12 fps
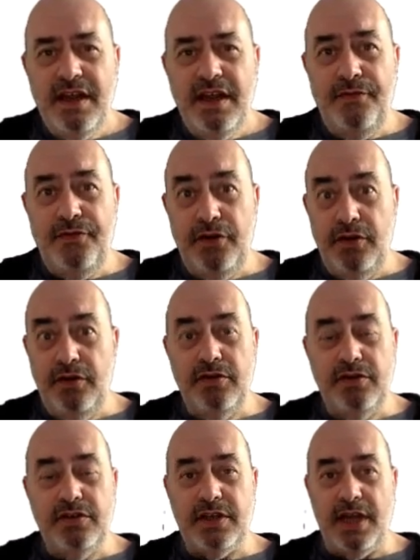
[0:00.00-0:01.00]
If you
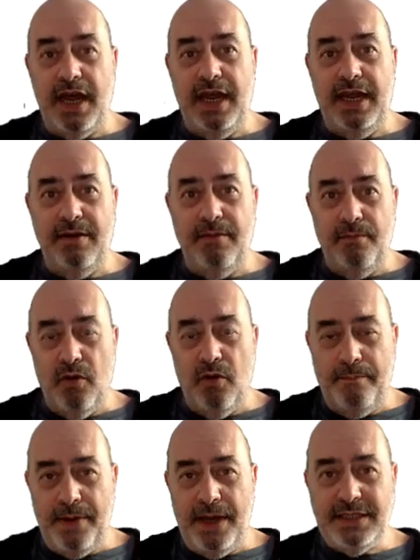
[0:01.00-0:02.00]
use a
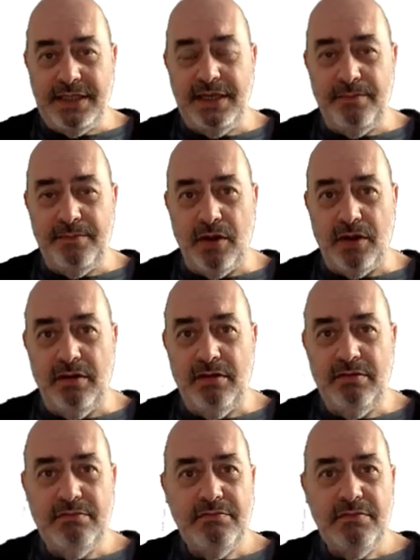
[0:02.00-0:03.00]
more basic
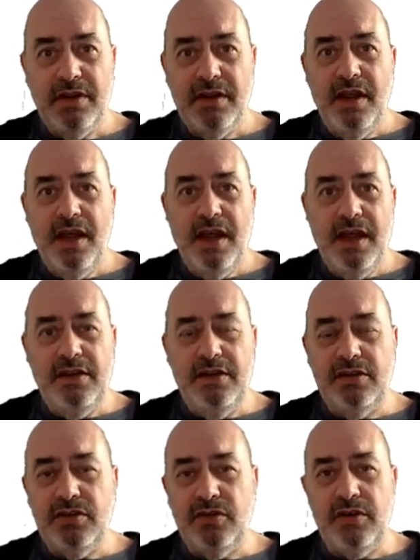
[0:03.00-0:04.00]
model,
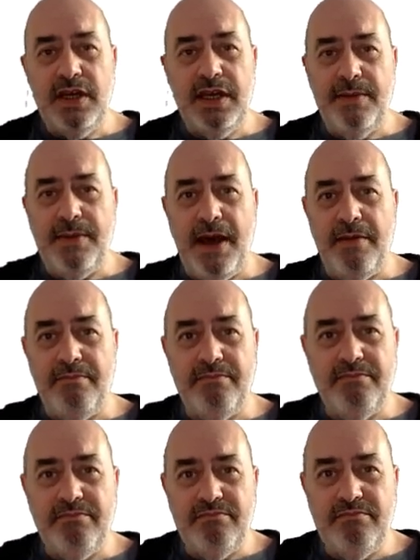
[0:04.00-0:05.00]
you're talking about
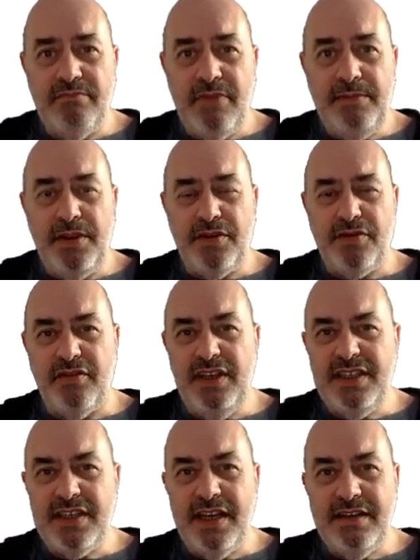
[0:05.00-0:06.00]
maybe
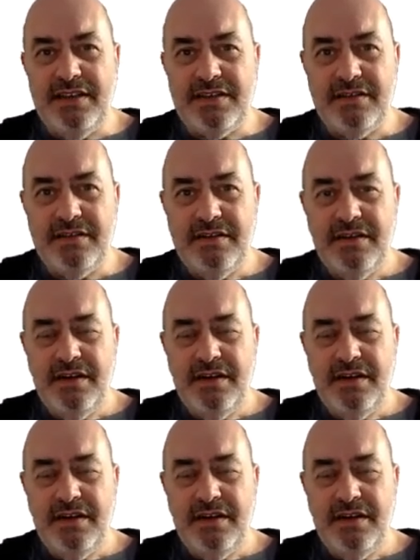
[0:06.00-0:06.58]
3 cents.